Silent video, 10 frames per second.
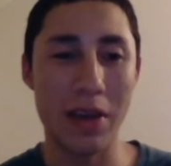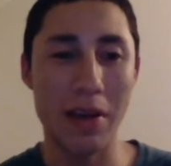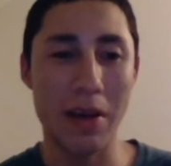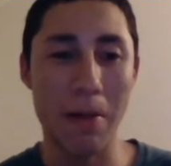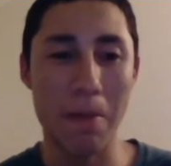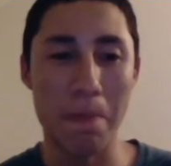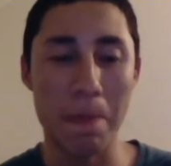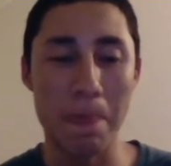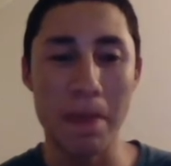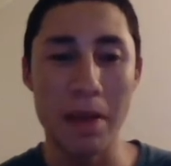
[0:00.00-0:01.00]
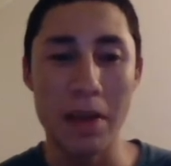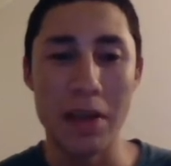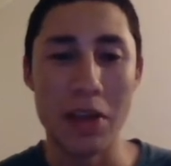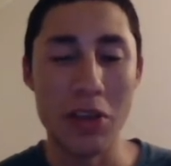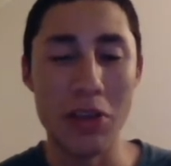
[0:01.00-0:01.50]
a
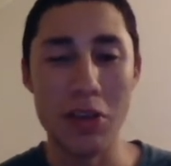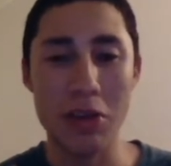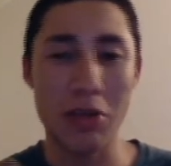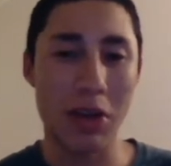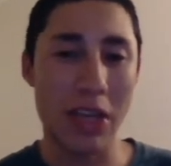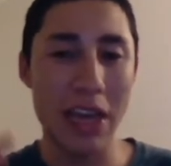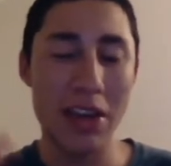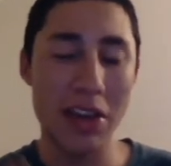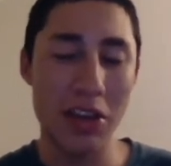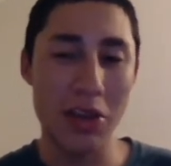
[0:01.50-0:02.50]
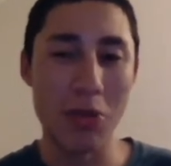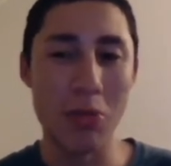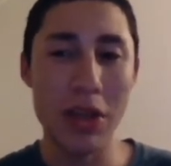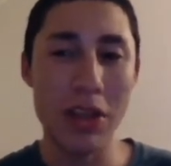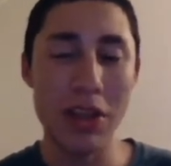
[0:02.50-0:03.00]
candidate could
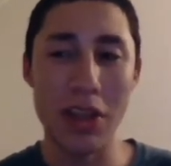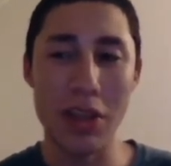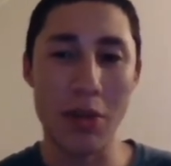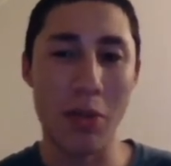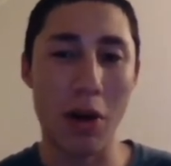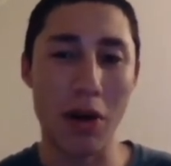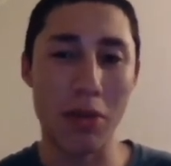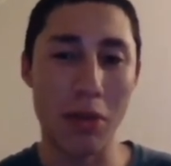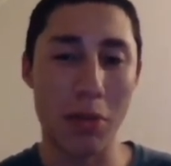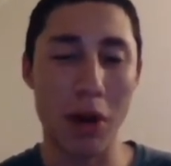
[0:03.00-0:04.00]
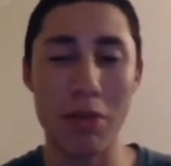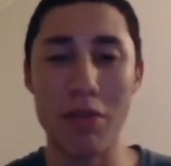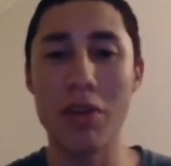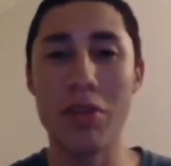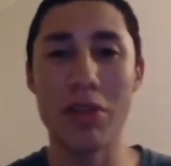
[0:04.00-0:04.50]
win the popular
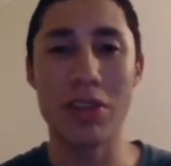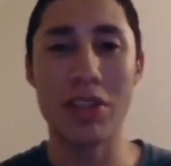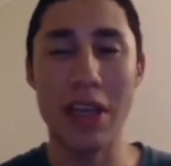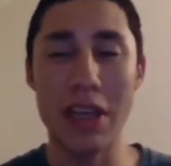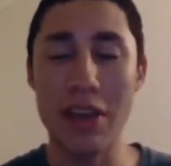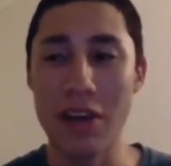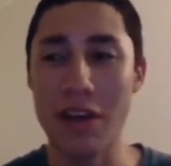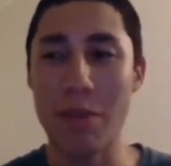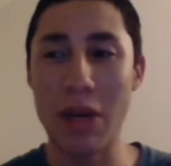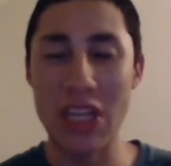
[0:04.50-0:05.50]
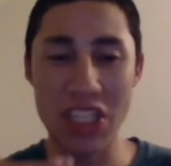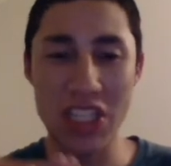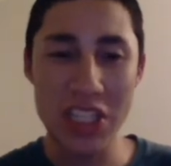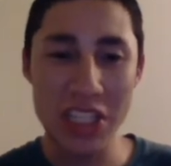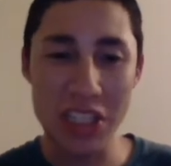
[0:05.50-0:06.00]
vote in a state by
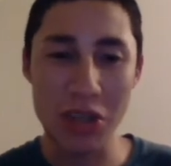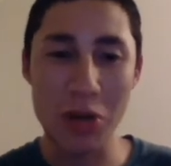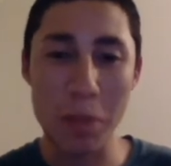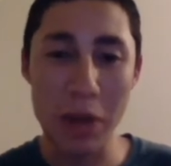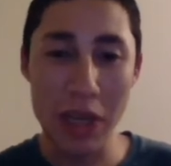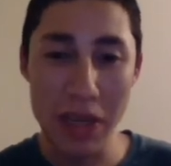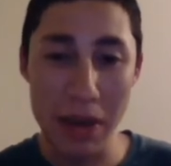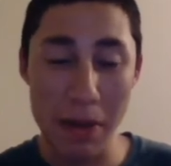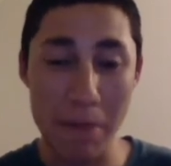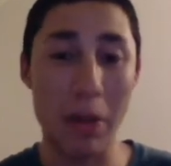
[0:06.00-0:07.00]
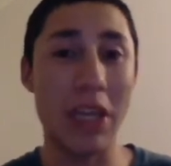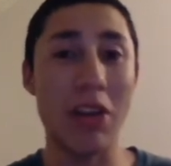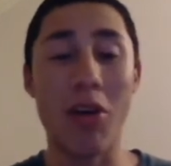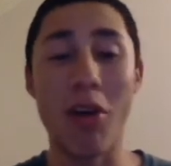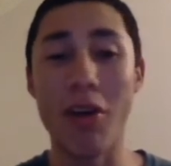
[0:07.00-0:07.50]
just a little bit, but
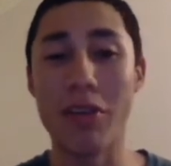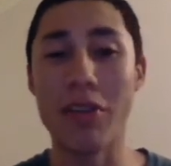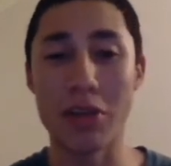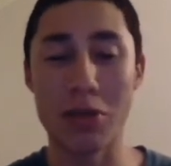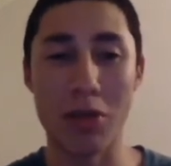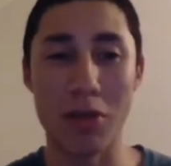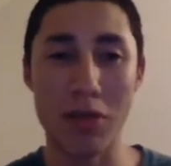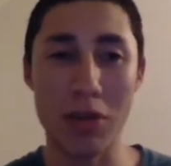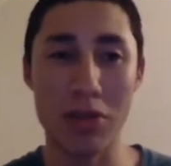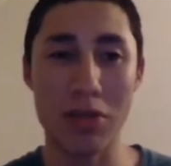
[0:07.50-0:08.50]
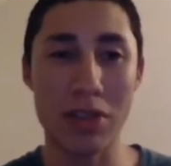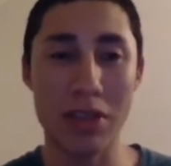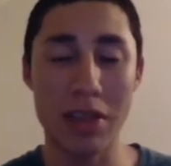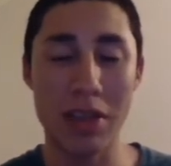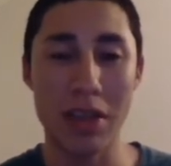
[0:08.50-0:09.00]
get all the electoral votes.
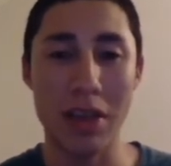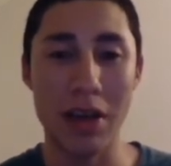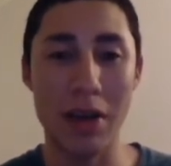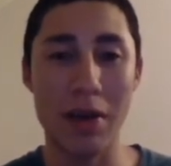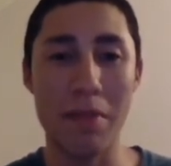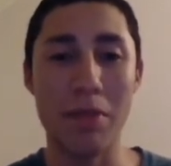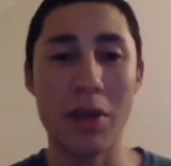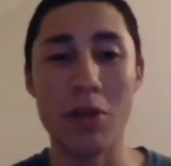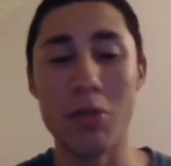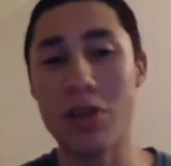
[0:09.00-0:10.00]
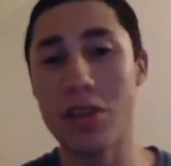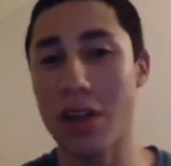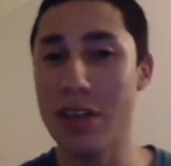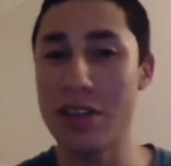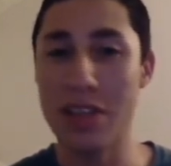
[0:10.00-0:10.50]
We saw
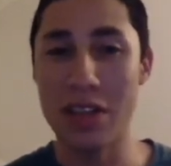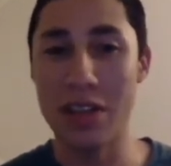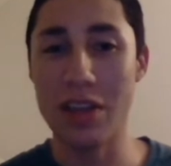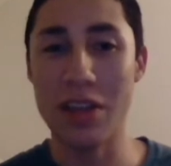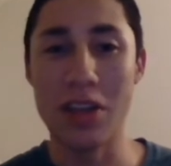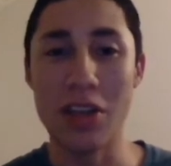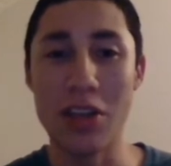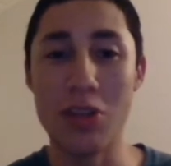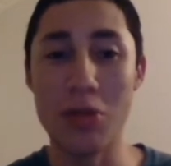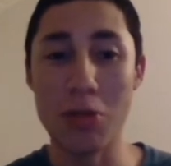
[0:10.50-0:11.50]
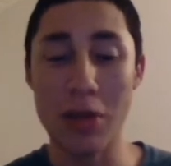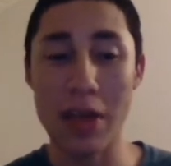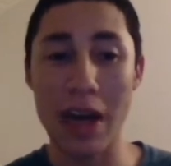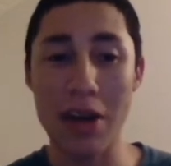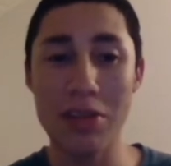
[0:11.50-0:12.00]
this in the
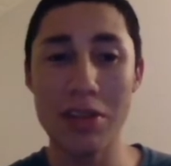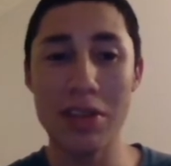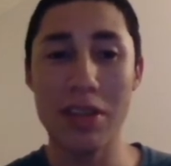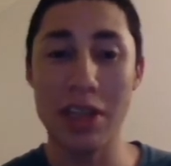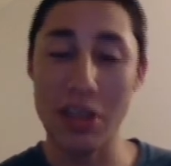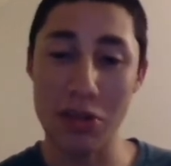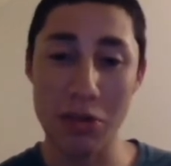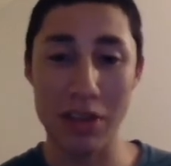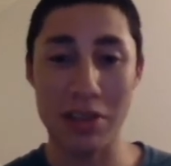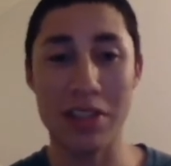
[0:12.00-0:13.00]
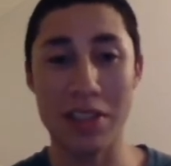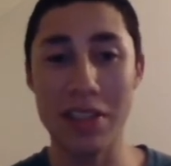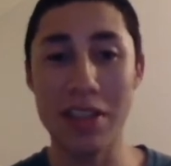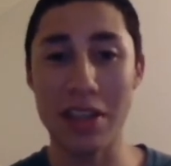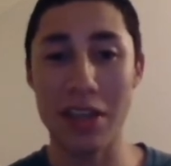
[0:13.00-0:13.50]
2000 and
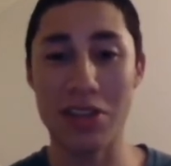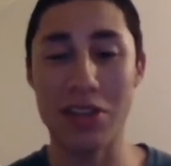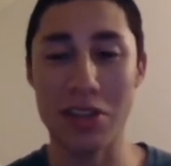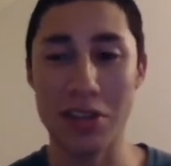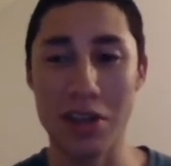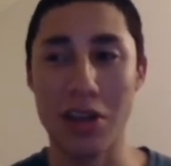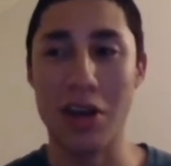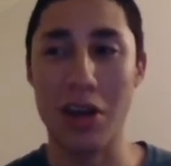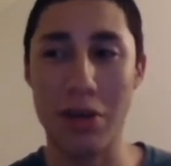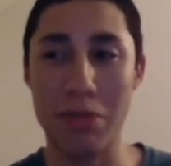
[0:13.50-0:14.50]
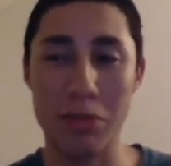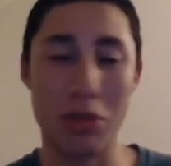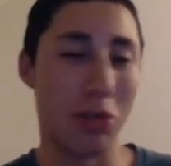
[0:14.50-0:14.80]
2016 election. George